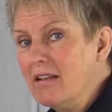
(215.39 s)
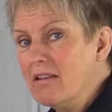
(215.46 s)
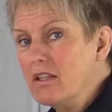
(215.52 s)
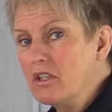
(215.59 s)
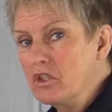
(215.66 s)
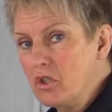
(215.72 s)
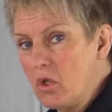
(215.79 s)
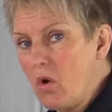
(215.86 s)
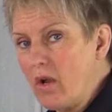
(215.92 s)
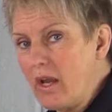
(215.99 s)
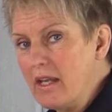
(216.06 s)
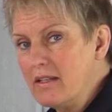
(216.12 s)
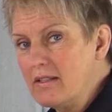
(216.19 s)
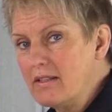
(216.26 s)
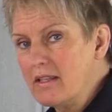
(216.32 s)
the
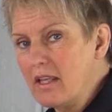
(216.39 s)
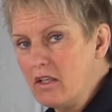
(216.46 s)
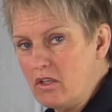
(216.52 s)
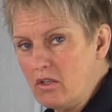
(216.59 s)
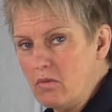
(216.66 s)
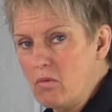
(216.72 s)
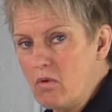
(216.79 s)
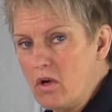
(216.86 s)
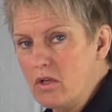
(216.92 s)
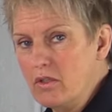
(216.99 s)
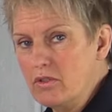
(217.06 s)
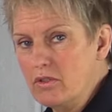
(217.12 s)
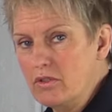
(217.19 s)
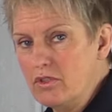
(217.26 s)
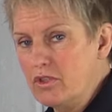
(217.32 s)
choice that you
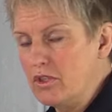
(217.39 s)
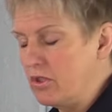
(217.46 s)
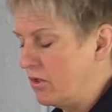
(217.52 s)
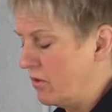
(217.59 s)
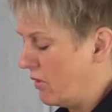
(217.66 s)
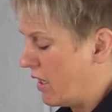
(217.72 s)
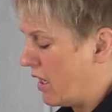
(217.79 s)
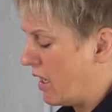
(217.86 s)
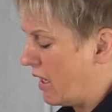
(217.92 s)
want to